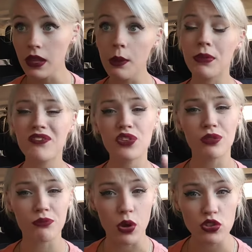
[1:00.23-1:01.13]
But for the
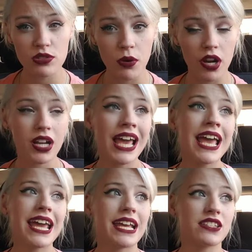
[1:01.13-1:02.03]
most part,
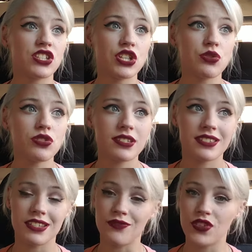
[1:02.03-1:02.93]
it's used
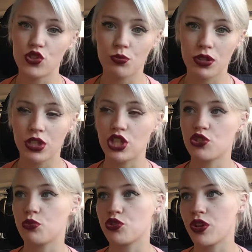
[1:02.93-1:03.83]
as an invisible
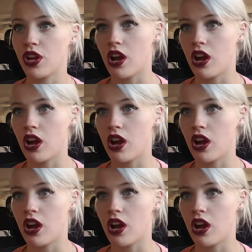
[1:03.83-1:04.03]
leash. We train